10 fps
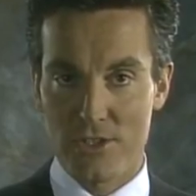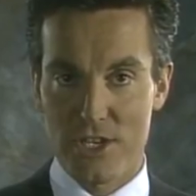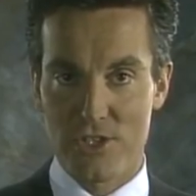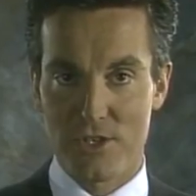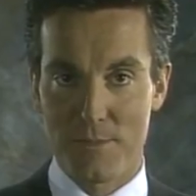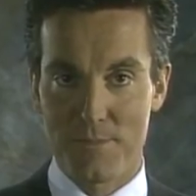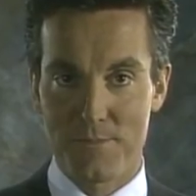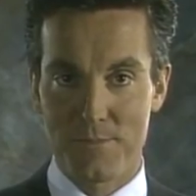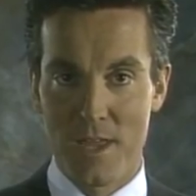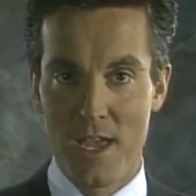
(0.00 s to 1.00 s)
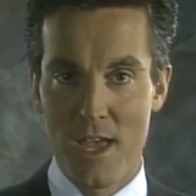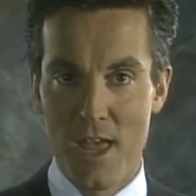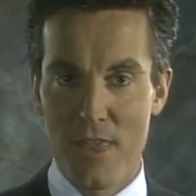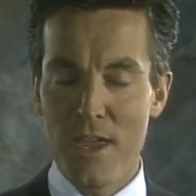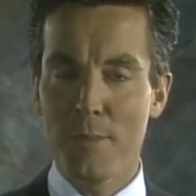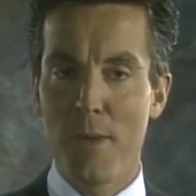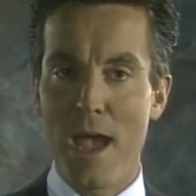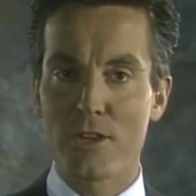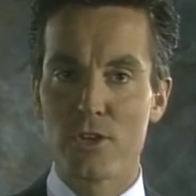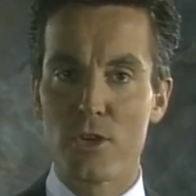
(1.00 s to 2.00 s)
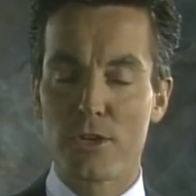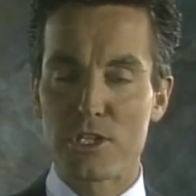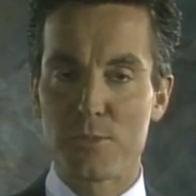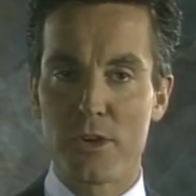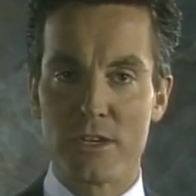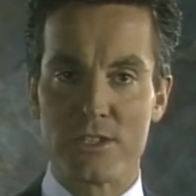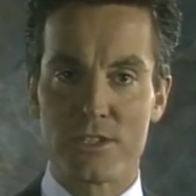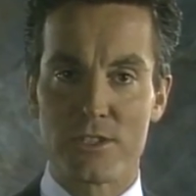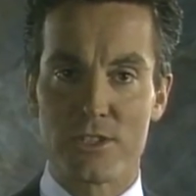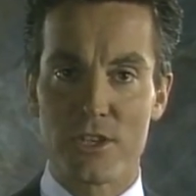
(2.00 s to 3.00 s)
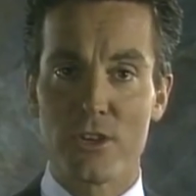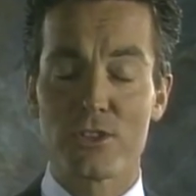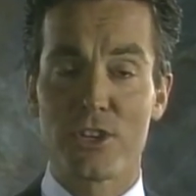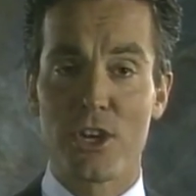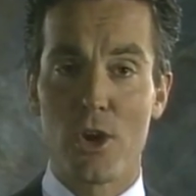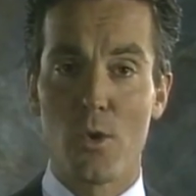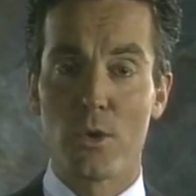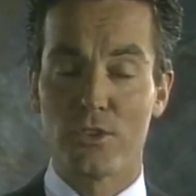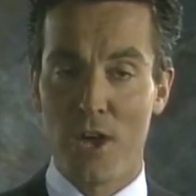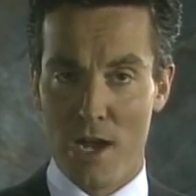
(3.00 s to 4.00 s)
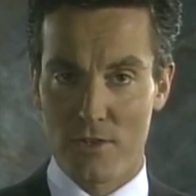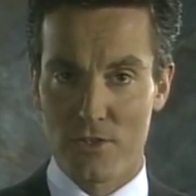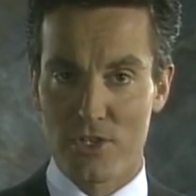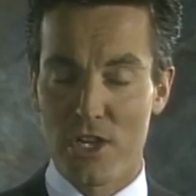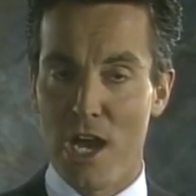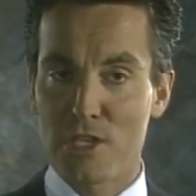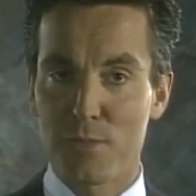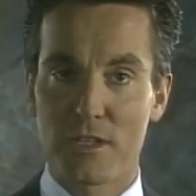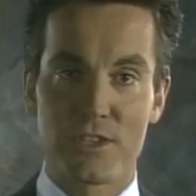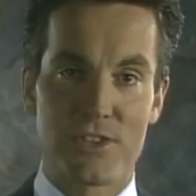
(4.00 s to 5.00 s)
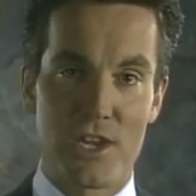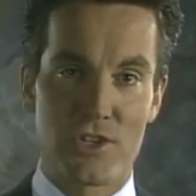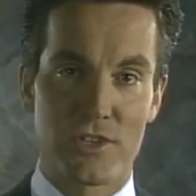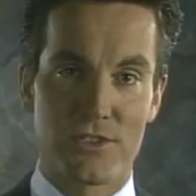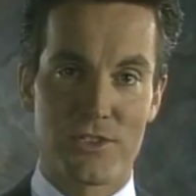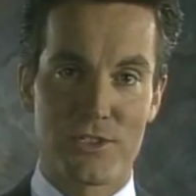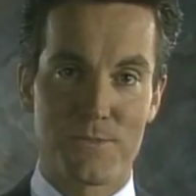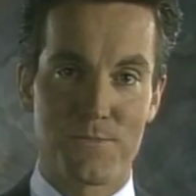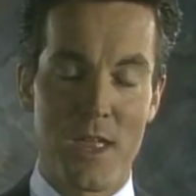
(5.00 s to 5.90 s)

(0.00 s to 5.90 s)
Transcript: system. Think back to your experiences years ago with doctors and hospitalizations.